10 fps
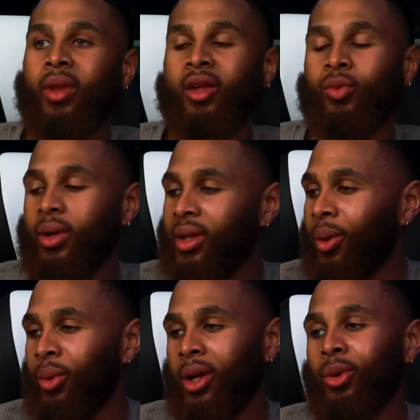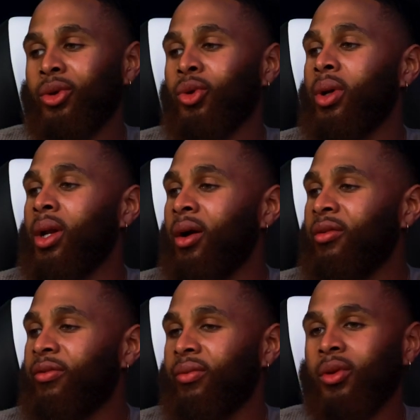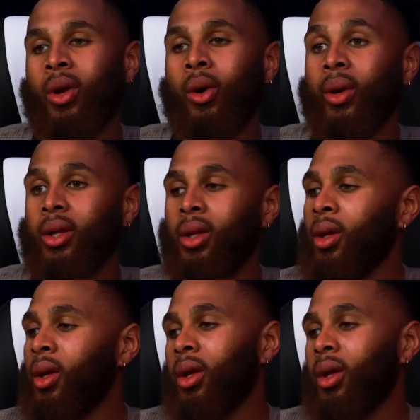That's one thing we don't do enough. You know, you